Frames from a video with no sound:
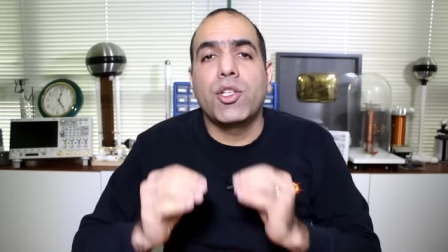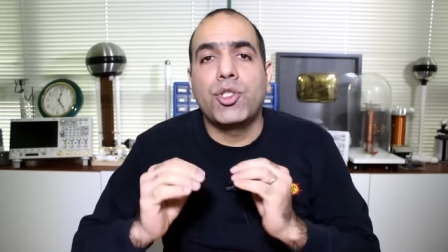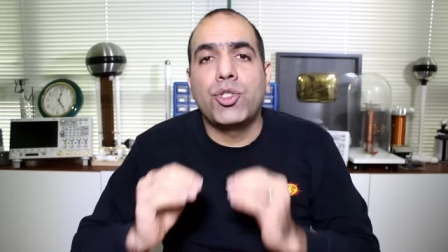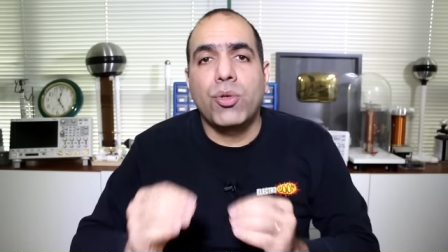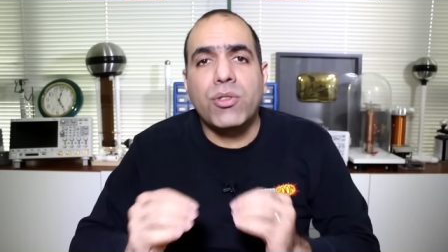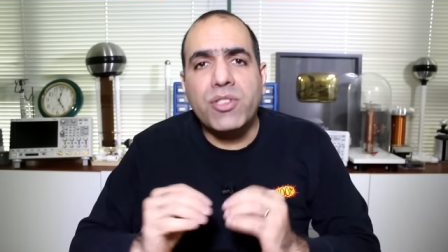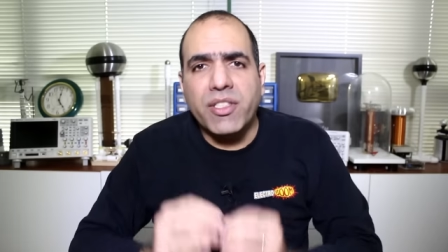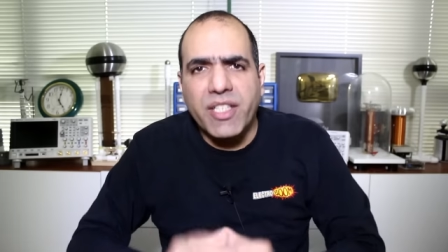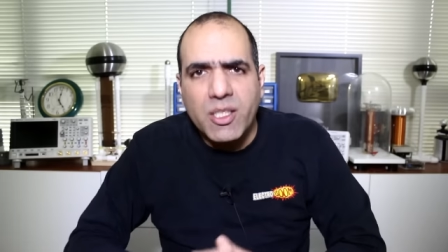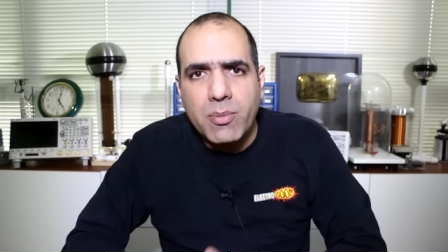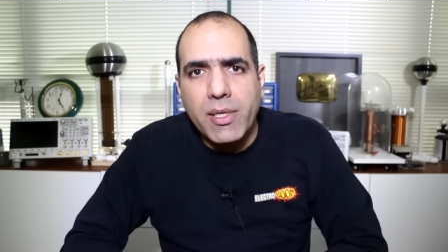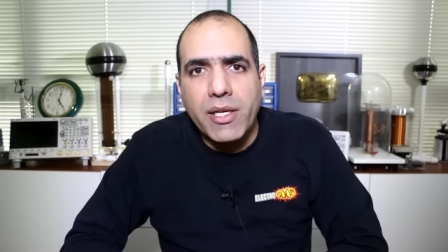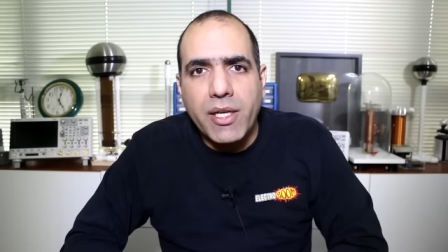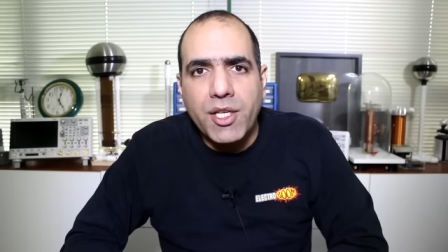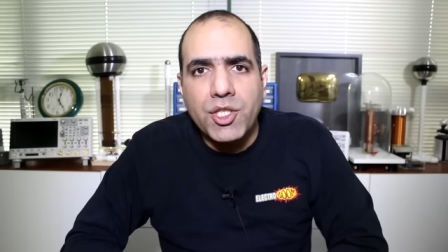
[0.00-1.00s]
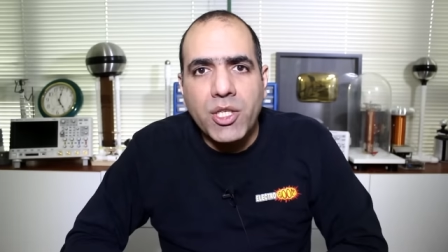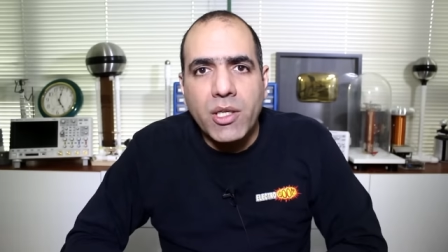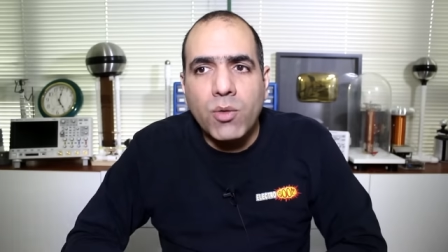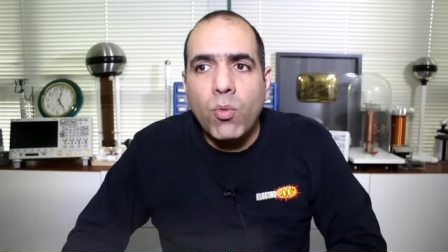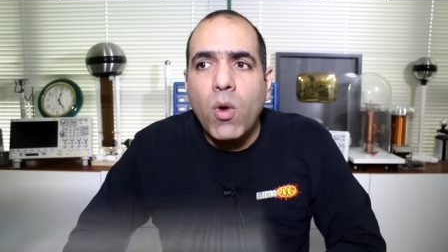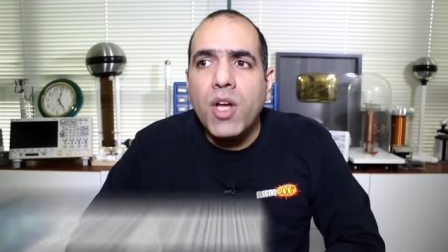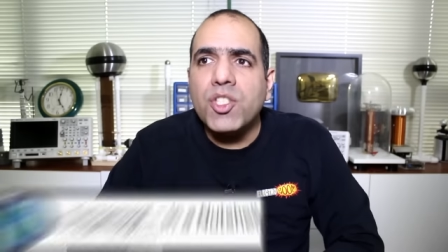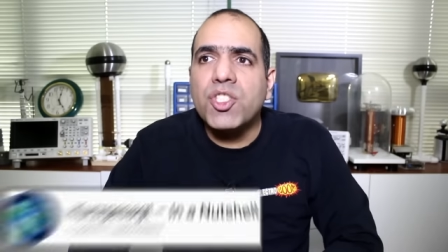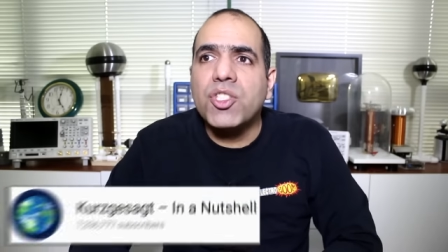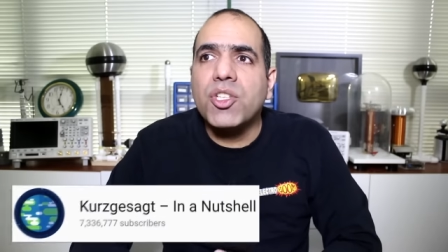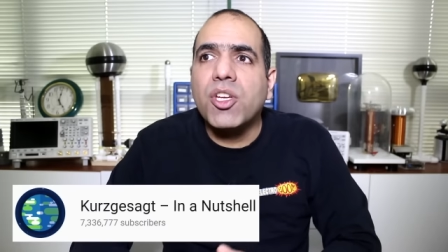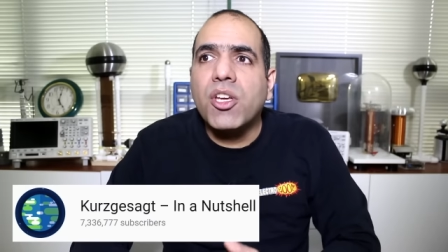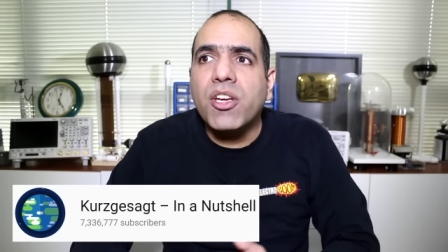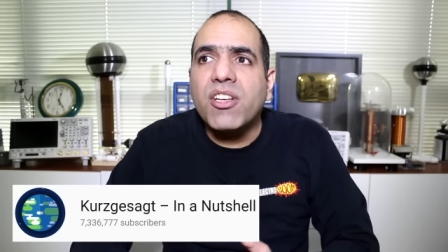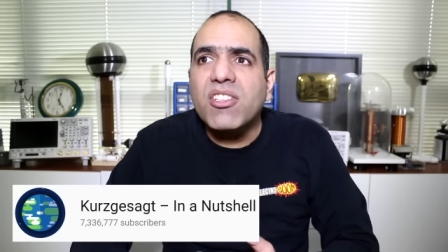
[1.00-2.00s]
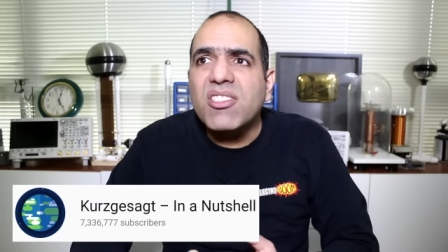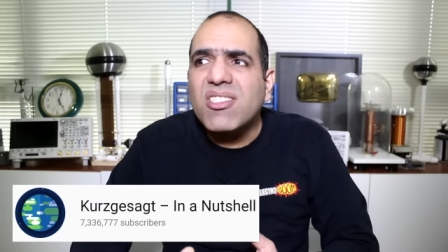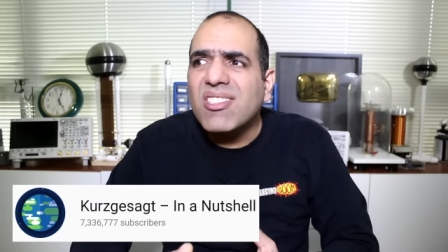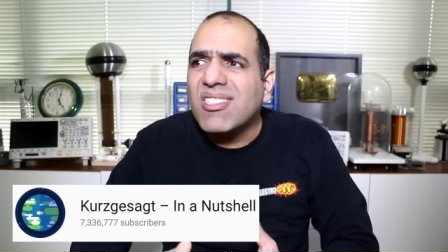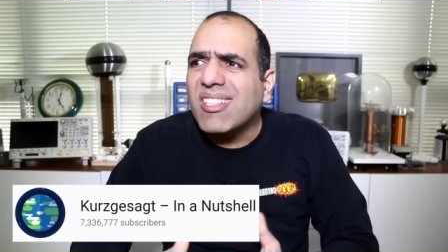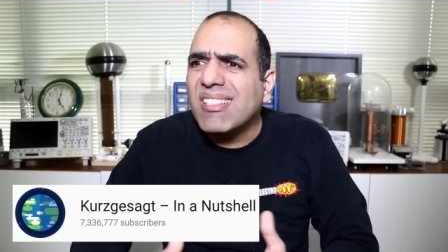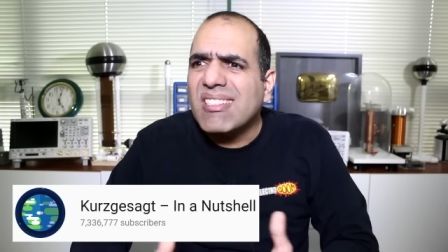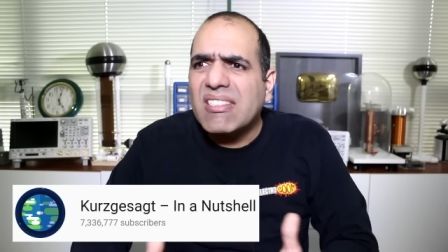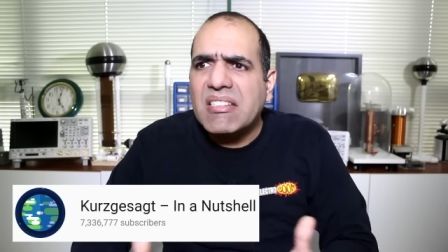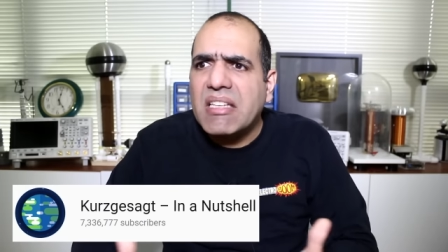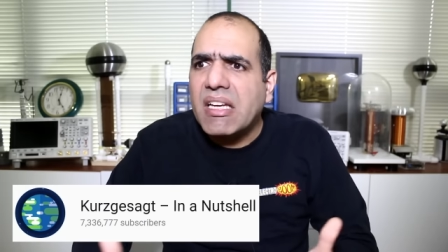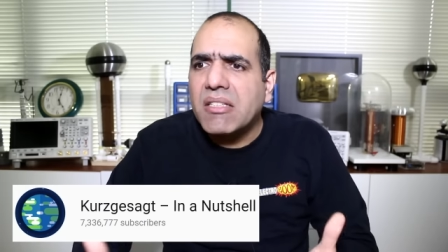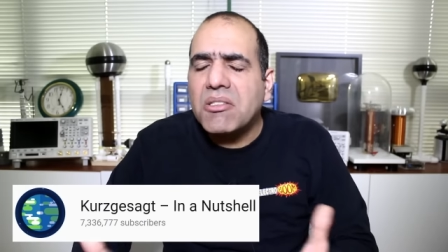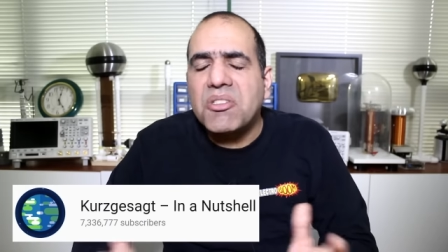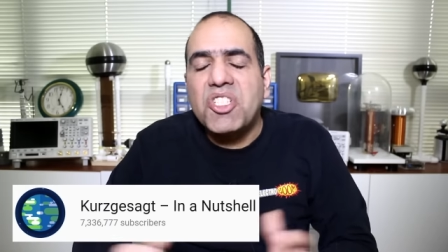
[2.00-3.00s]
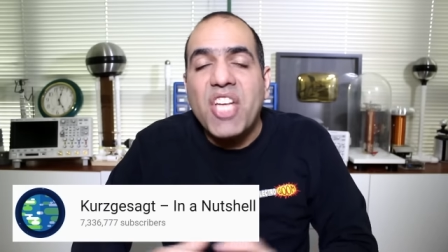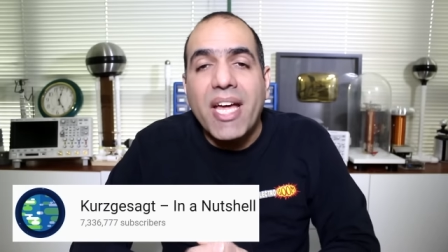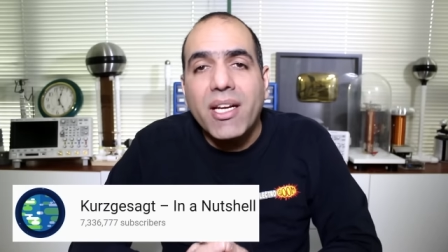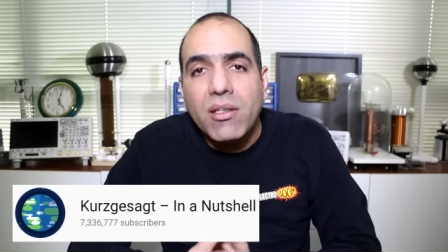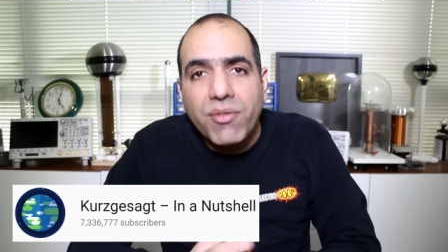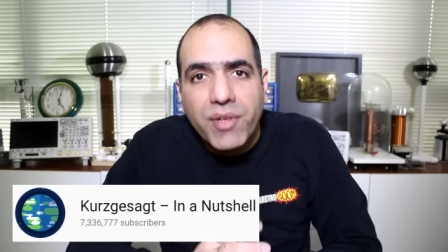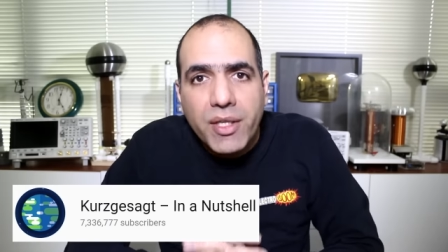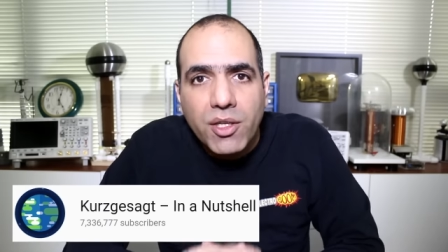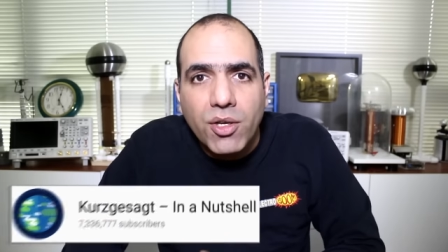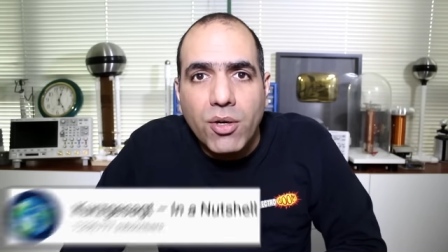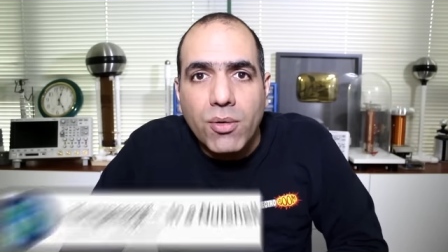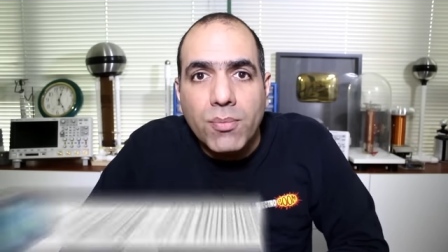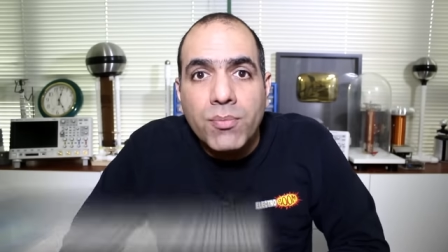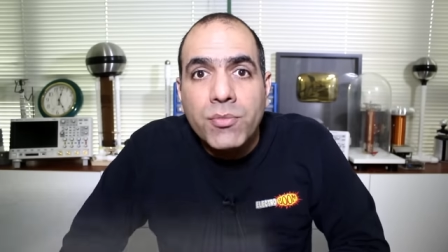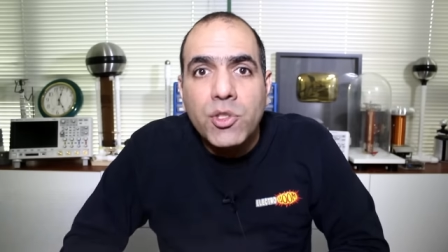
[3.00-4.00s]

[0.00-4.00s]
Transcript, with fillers: a shorter explanation, watch Keysight's channel video.